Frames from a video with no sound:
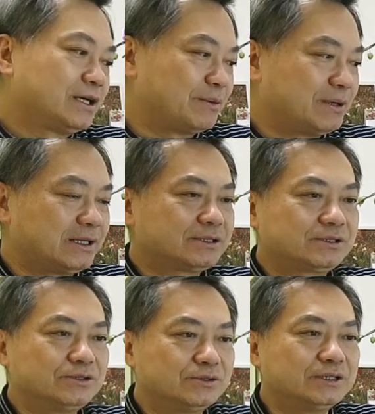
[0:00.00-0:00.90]
It
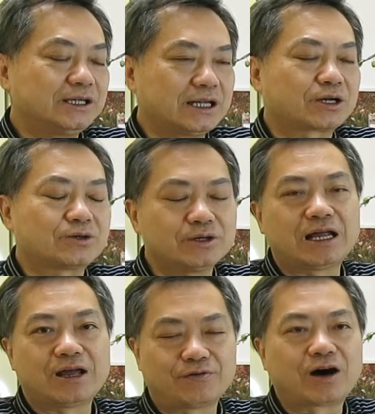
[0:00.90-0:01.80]
means you need a good
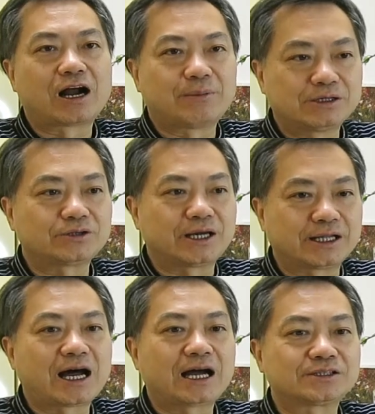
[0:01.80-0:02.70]
environment to
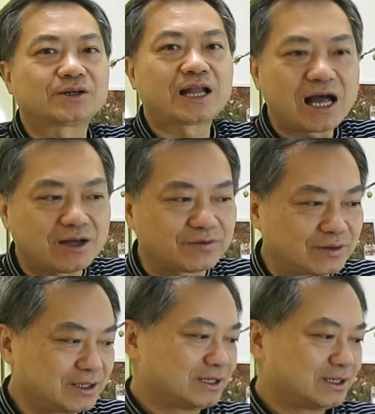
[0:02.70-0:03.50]
enhance your life.